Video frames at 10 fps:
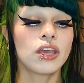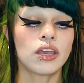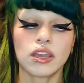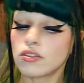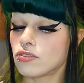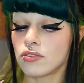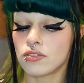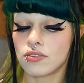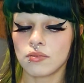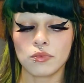into the
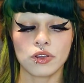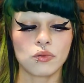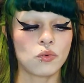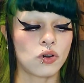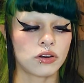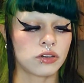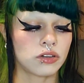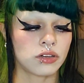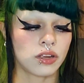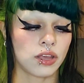simmering
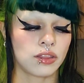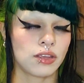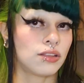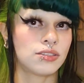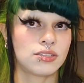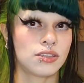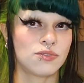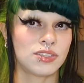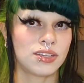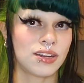water and then
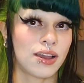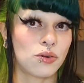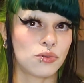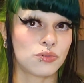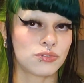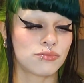sifted it out